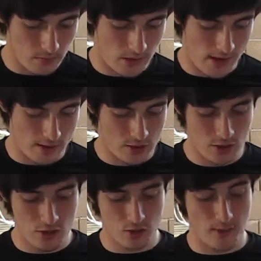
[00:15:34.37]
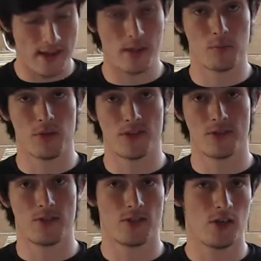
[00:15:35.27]
And she's just a regular blizzard.
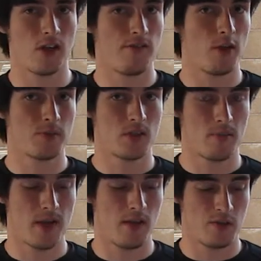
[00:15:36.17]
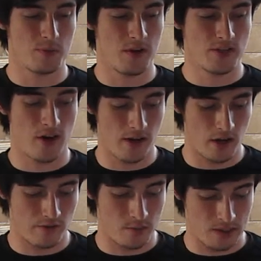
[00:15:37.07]
She's starting to develop some yellows, but it's not
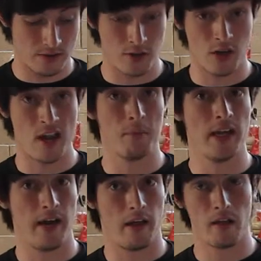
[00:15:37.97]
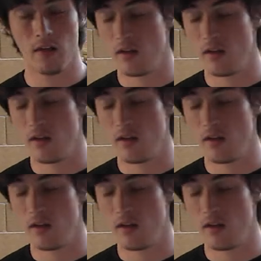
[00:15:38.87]
enough to be considered a banana.